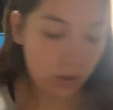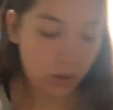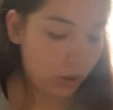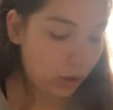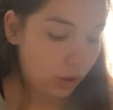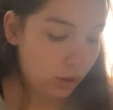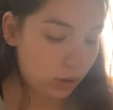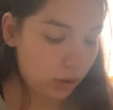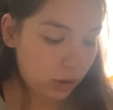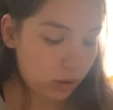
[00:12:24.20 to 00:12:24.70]

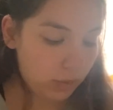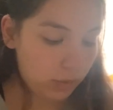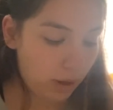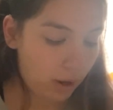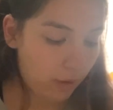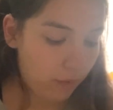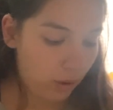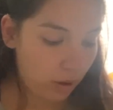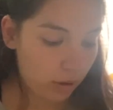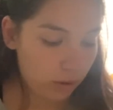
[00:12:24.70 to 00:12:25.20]
So we have all
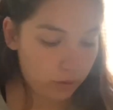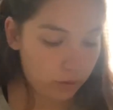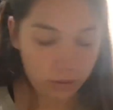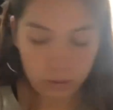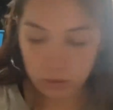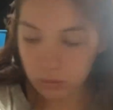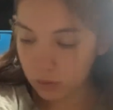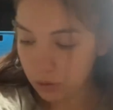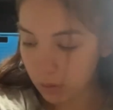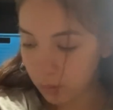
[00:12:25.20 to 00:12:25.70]
of those. I'm
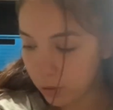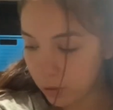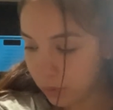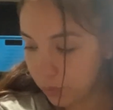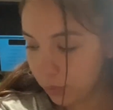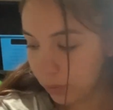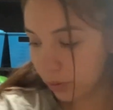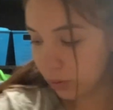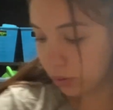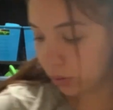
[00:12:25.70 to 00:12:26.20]
gonna put
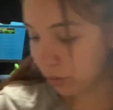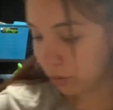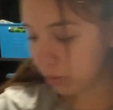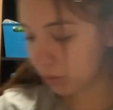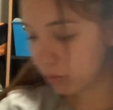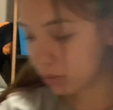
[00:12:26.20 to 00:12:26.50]
those.